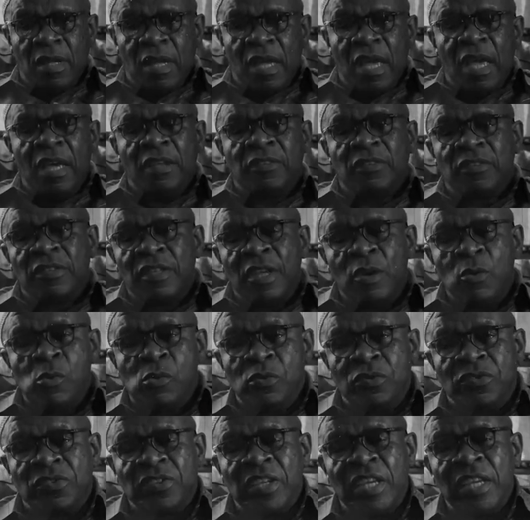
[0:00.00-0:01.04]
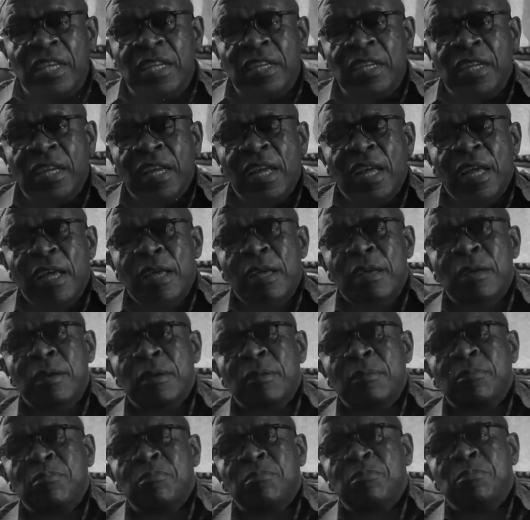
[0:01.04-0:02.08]
As they would say,
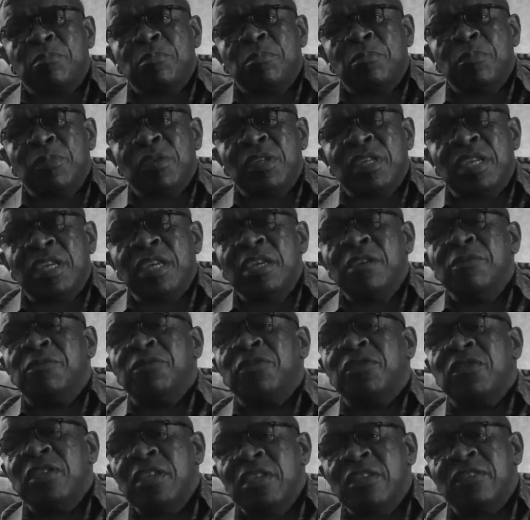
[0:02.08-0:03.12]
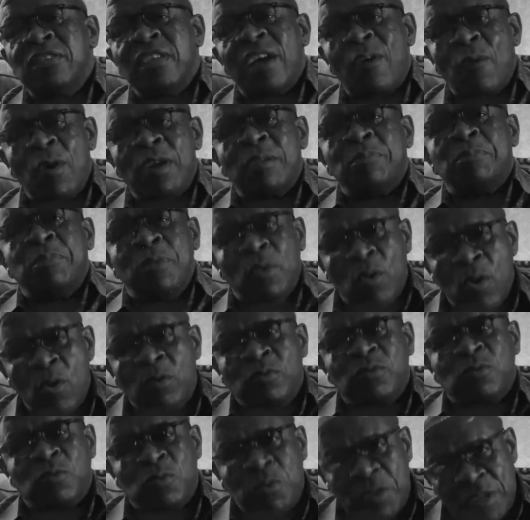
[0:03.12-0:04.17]
give Caesar what
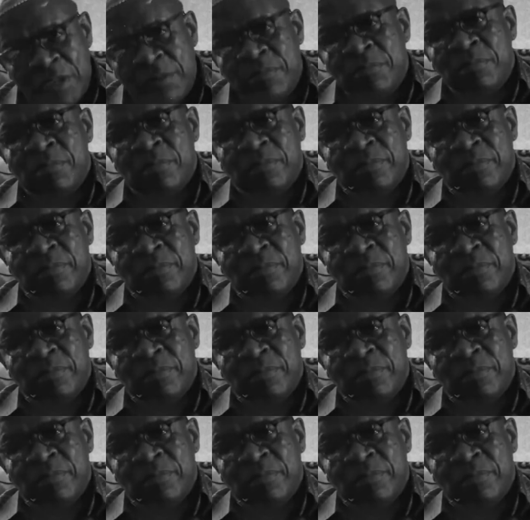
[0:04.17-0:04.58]
belongs to him.